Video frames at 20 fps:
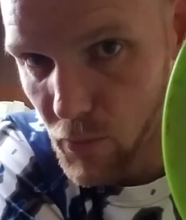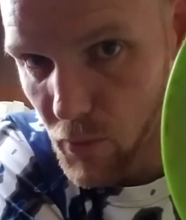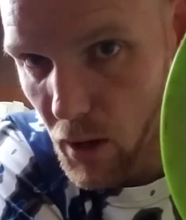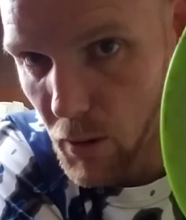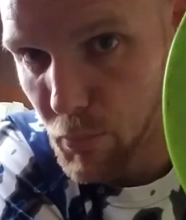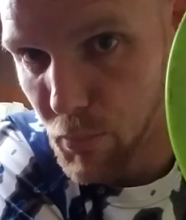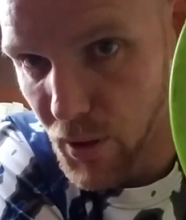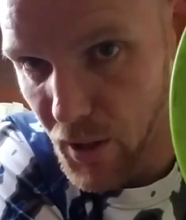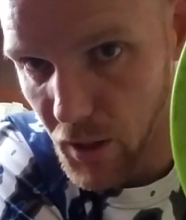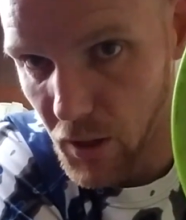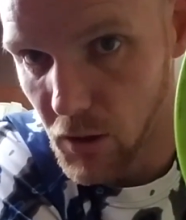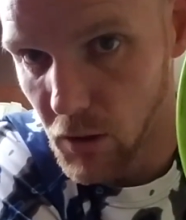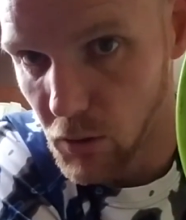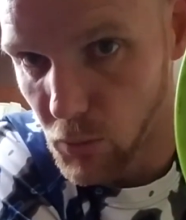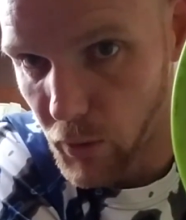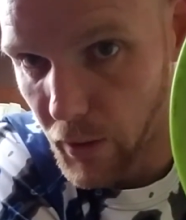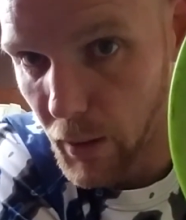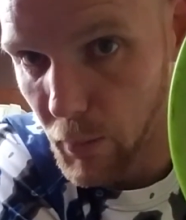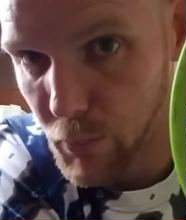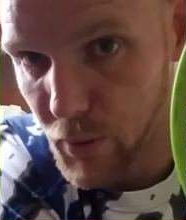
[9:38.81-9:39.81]
run Pinnacle
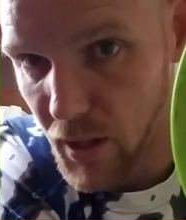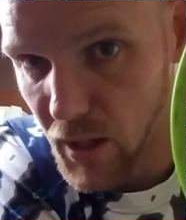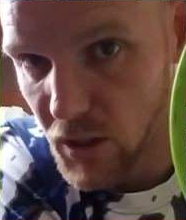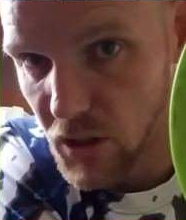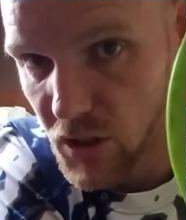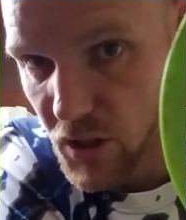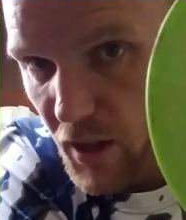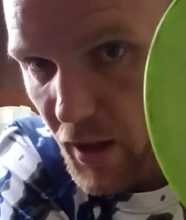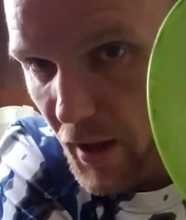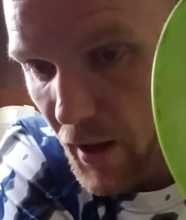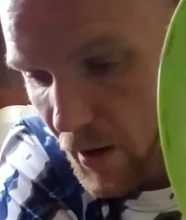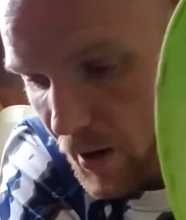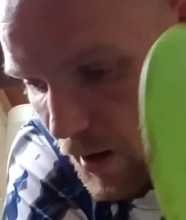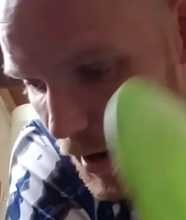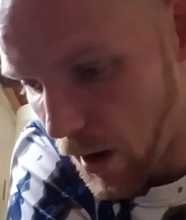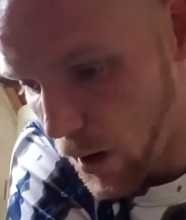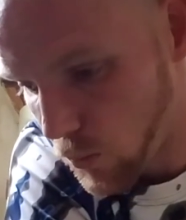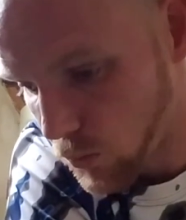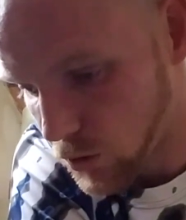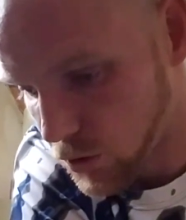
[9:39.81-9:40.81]
Rampage that
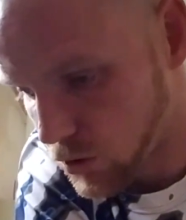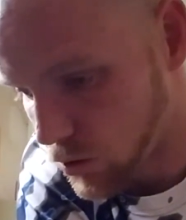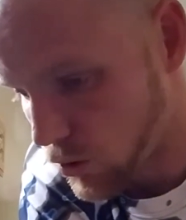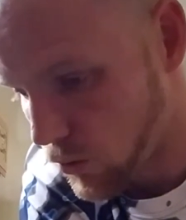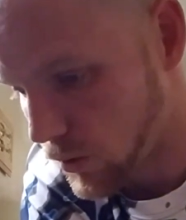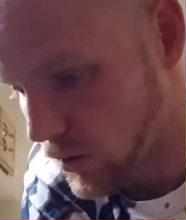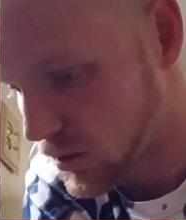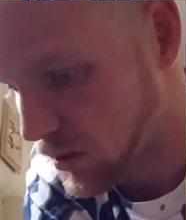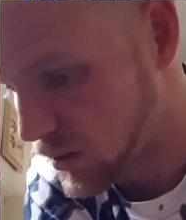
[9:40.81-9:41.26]
I will show in a